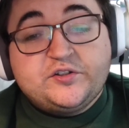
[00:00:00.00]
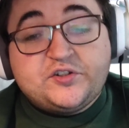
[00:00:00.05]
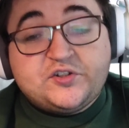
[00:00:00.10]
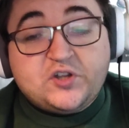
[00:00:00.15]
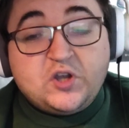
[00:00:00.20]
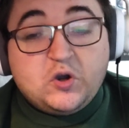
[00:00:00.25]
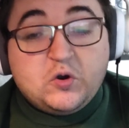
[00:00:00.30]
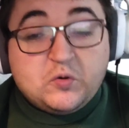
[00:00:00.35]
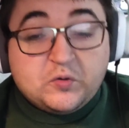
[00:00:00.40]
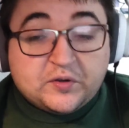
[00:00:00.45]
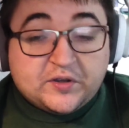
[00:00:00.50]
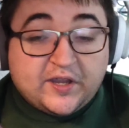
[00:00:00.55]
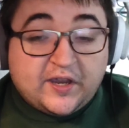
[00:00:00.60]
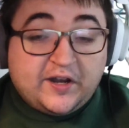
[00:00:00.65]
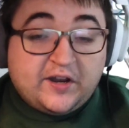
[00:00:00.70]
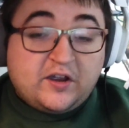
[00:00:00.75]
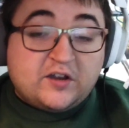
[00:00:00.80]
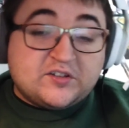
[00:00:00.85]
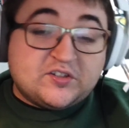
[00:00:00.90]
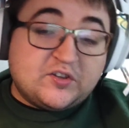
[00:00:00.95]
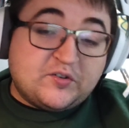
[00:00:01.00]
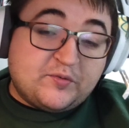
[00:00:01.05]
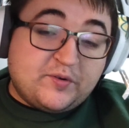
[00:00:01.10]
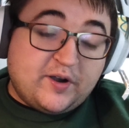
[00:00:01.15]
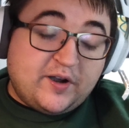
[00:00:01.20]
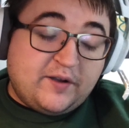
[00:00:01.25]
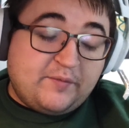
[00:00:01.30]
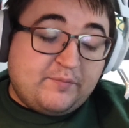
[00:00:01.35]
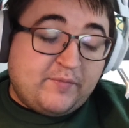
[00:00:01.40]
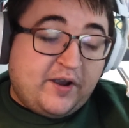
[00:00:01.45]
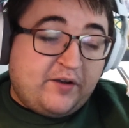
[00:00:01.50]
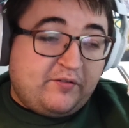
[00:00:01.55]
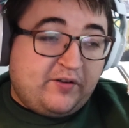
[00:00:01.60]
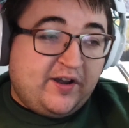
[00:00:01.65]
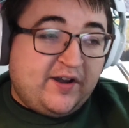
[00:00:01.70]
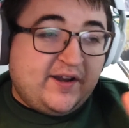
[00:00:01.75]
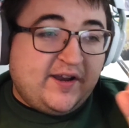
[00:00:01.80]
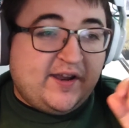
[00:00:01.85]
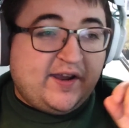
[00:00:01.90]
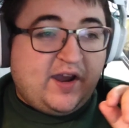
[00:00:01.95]
so, getting onto the right, my
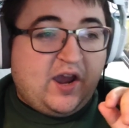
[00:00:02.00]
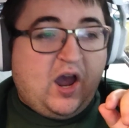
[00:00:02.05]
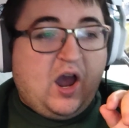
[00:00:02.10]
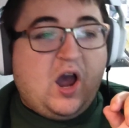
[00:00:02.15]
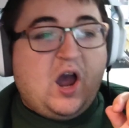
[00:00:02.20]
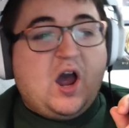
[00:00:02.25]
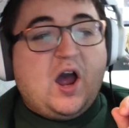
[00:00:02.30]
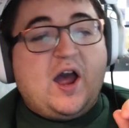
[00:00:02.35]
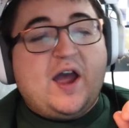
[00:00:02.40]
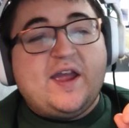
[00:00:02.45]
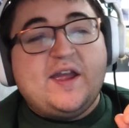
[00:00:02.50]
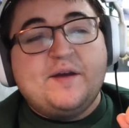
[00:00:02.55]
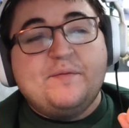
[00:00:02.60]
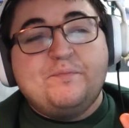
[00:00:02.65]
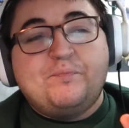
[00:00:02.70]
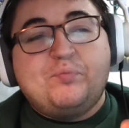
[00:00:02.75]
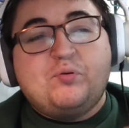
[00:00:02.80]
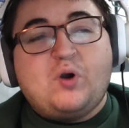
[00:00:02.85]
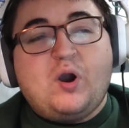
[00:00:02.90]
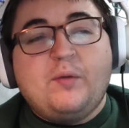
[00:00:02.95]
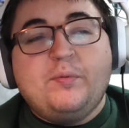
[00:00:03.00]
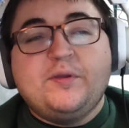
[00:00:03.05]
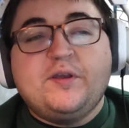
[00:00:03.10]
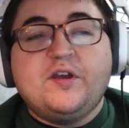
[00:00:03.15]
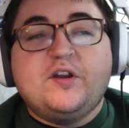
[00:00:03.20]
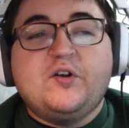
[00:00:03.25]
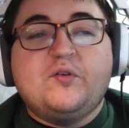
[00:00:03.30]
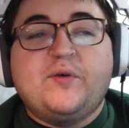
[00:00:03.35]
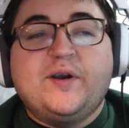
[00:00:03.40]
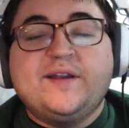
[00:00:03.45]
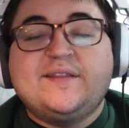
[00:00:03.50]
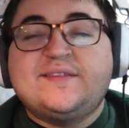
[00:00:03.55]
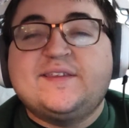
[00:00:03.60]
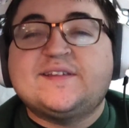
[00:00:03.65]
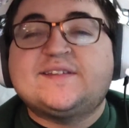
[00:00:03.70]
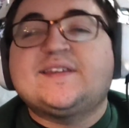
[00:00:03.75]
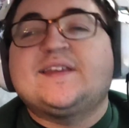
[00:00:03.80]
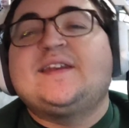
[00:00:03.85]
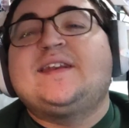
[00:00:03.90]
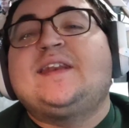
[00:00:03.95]
rating, I am probably going to rate
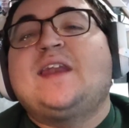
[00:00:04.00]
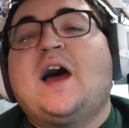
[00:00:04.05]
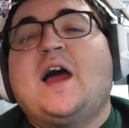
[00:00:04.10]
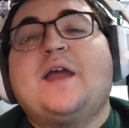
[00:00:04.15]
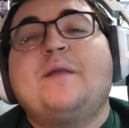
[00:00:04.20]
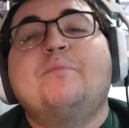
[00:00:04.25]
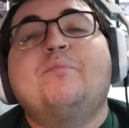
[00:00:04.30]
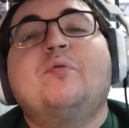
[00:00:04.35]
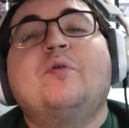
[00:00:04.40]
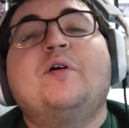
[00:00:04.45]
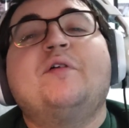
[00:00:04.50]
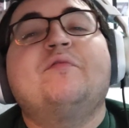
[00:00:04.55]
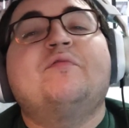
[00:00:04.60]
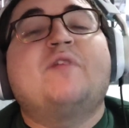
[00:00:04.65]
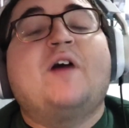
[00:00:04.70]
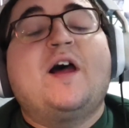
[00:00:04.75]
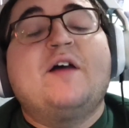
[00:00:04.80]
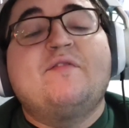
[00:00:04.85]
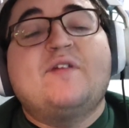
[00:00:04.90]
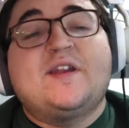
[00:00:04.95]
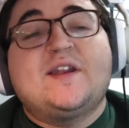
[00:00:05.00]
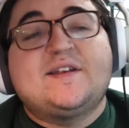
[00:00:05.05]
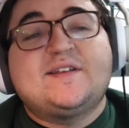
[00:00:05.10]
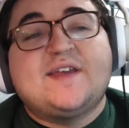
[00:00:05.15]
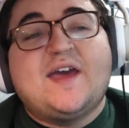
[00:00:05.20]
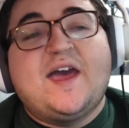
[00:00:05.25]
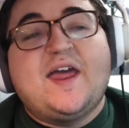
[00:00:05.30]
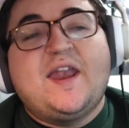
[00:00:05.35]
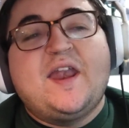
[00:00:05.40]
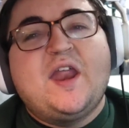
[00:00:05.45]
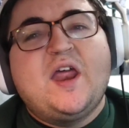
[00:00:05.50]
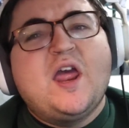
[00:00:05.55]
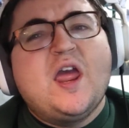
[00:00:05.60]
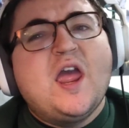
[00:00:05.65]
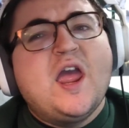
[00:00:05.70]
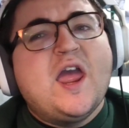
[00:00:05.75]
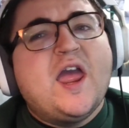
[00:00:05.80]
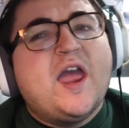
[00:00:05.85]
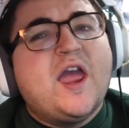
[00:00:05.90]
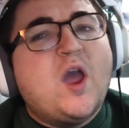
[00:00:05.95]
this a 9.5 out of 10.
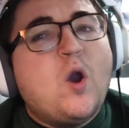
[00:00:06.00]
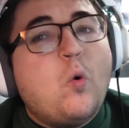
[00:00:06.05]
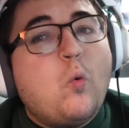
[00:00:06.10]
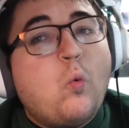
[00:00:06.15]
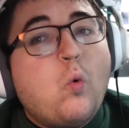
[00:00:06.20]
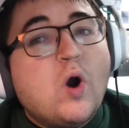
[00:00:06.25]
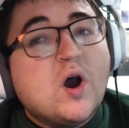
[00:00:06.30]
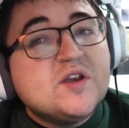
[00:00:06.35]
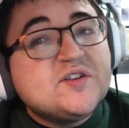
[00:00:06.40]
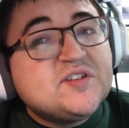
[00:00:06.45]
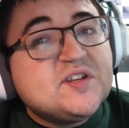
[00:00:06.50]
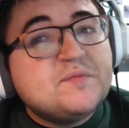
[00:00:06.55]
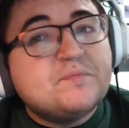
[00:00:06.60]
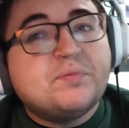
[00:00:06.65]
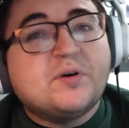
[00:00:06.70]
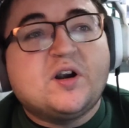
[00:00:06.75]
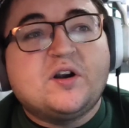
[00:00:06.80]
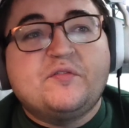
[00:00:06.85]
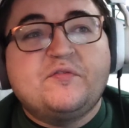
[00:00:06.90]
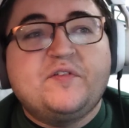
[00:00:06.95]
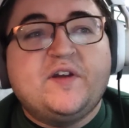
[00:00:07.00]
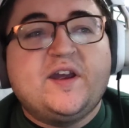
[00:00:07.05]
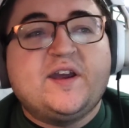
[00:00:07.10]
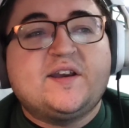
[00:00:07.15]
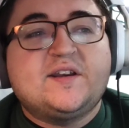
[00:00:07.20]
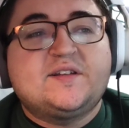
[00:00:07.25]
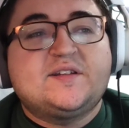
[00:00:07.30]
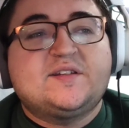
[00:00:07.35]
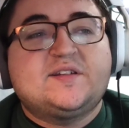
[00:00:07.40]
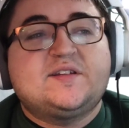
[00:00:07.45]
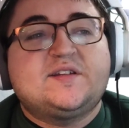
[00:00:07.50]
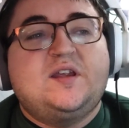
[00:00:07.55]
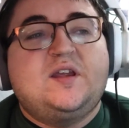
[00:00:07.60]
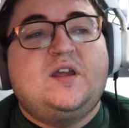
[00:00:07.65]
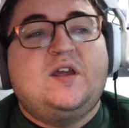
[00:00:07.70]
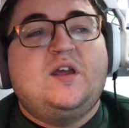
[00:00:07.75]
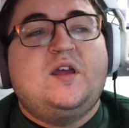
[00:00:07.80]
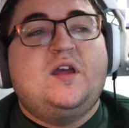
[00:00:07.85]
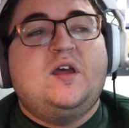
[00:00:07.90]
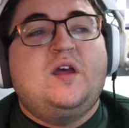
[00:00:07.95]
It wasn't perfect.